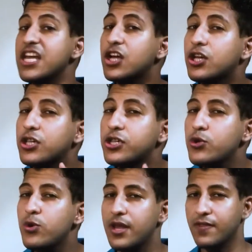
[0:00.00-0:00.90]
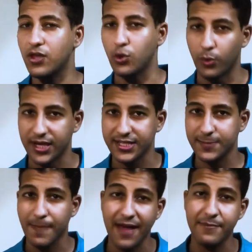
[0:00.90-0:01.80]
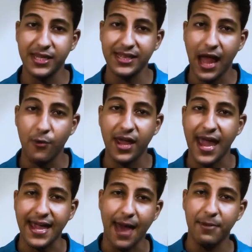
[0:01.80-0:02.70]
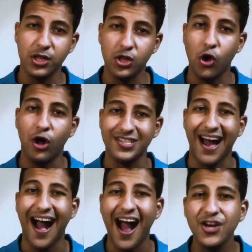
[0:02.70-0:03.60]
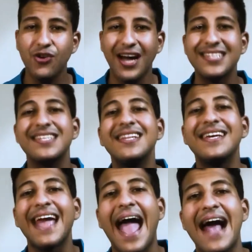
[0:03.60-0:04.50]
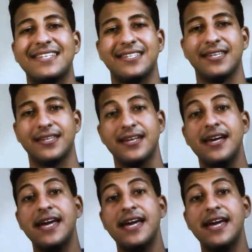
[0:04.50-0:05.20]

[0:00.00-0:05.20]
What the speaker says: including the US, have been allowing a chemical called hydroxylic acid